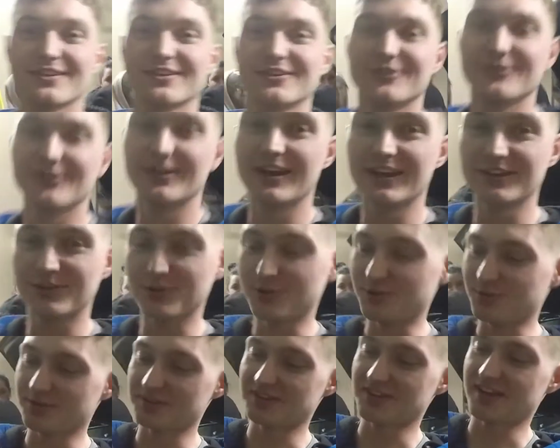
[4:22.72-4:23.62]
We got the
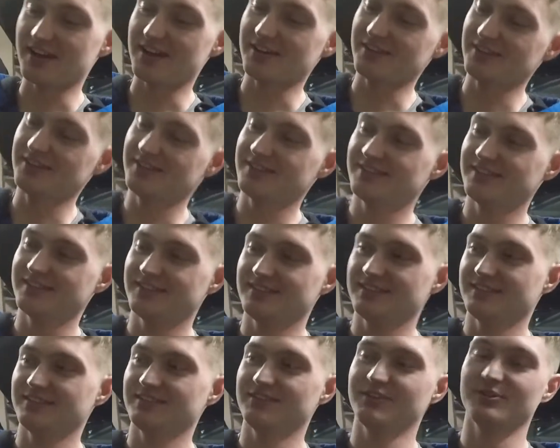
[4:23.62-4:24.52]
old ones out.
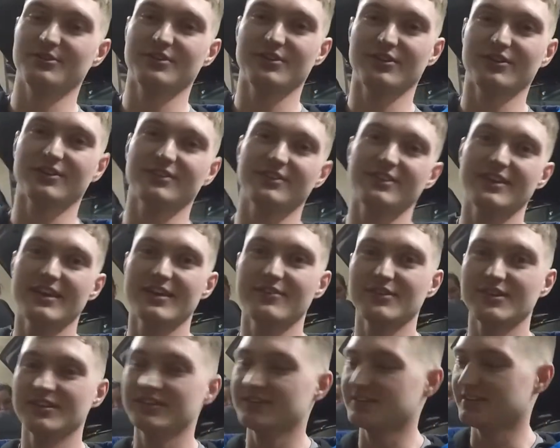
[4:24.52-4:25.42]
They're retardedly
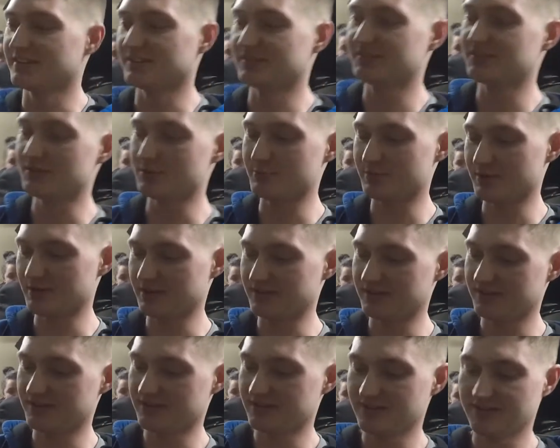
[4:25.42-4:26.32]
heavy and stupid
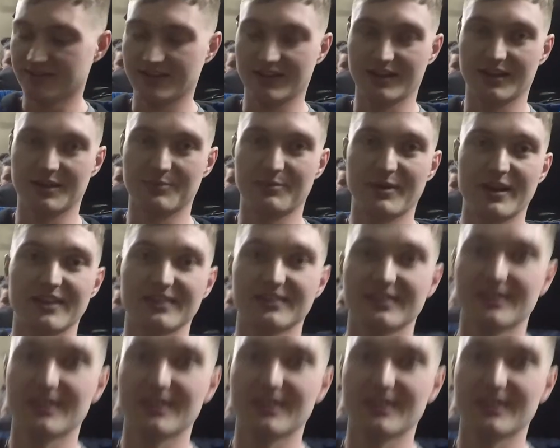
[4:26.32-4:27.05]
and a pain in the